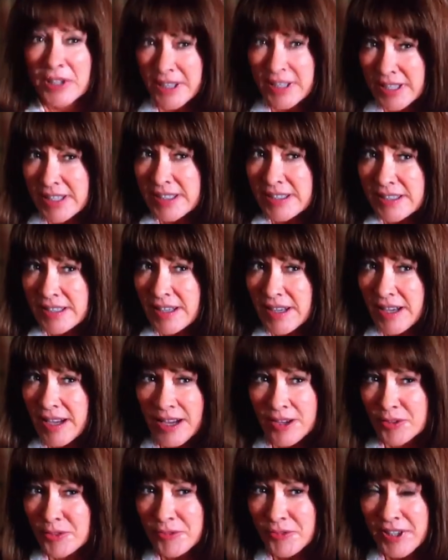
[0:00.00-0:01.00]
Really? Because
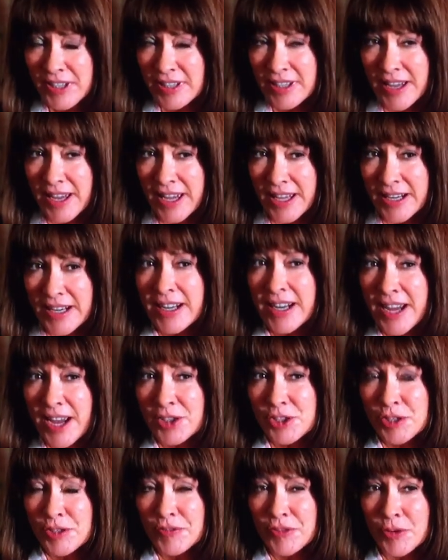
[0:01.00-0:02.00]
I don't feel ahead. I
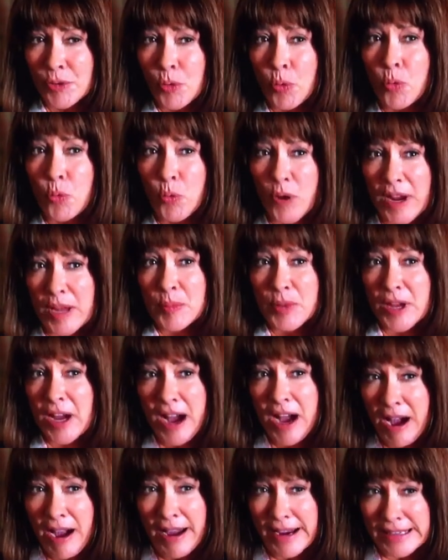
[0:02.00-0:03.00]
actually feel way
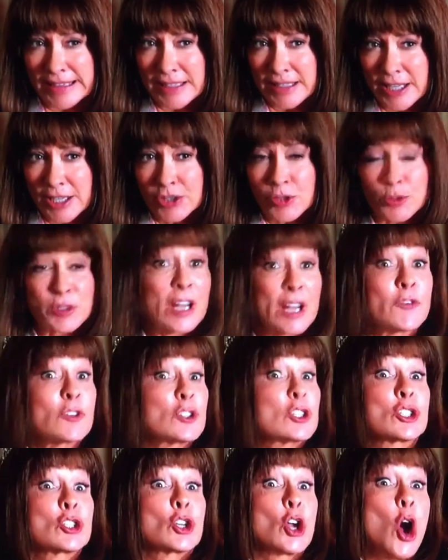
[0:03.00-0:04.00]
behind. So
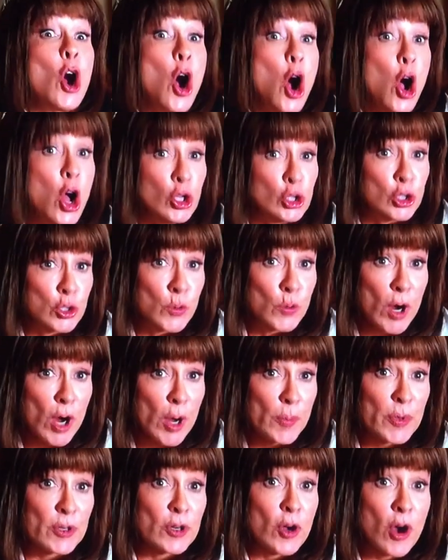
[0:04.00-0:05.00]
Denver just called you
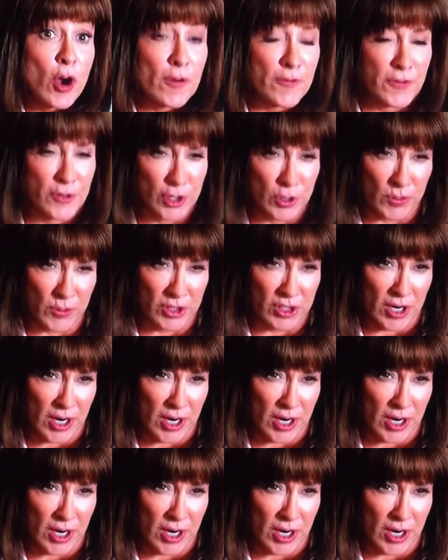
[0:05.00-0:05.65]
up and offered you a